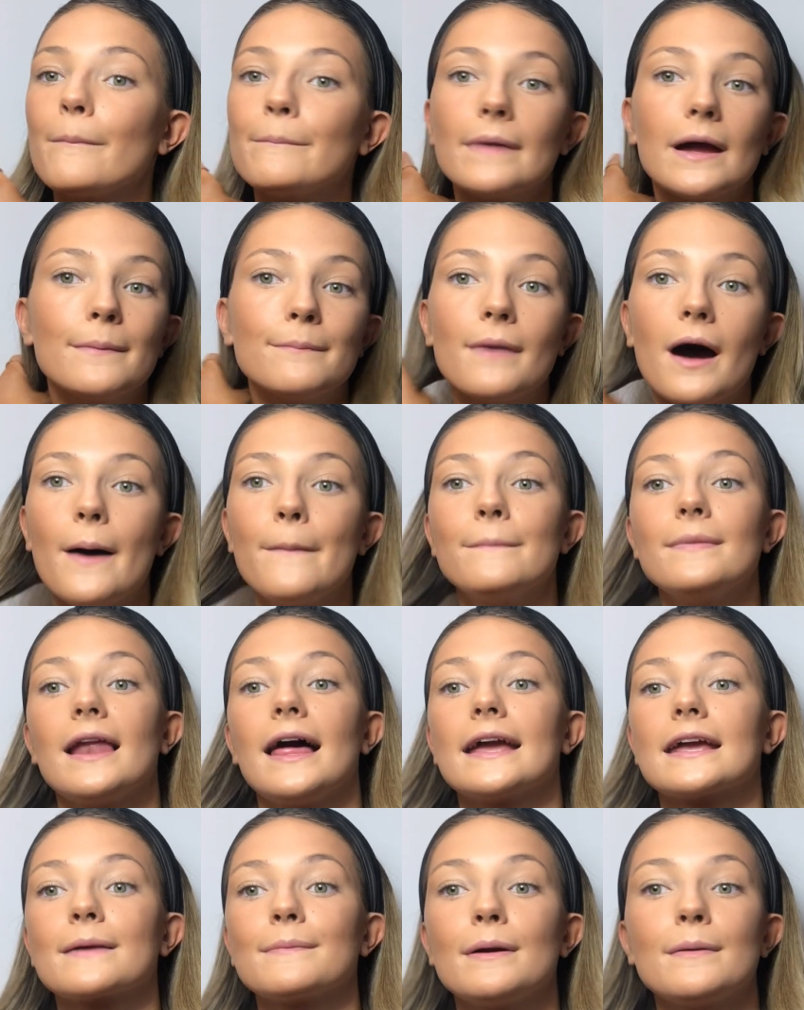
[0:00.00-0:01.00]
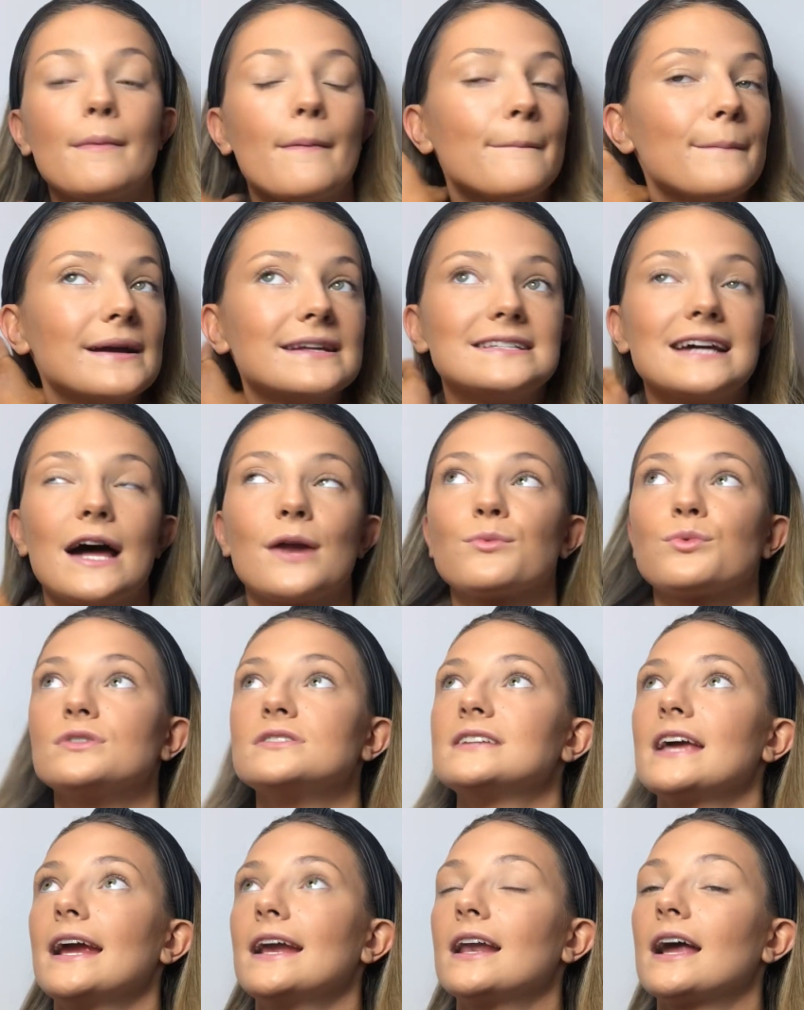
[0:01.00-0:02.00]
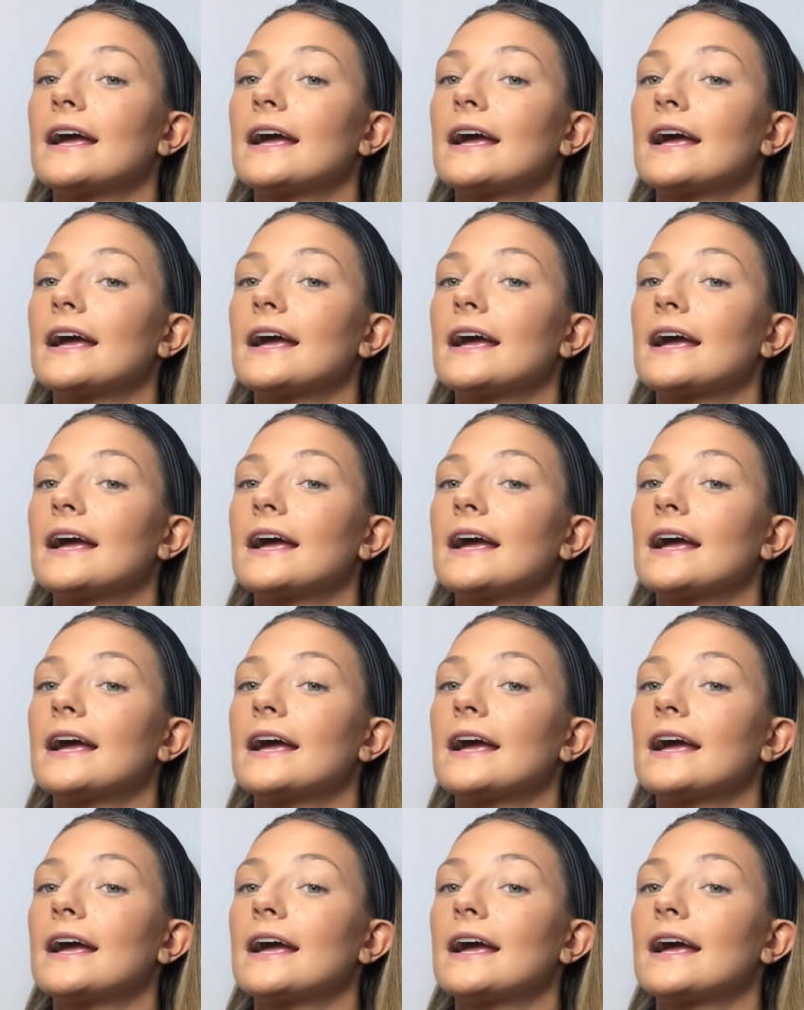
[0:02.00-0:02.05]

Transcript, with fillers: my mum, like, my mum and my dad one day,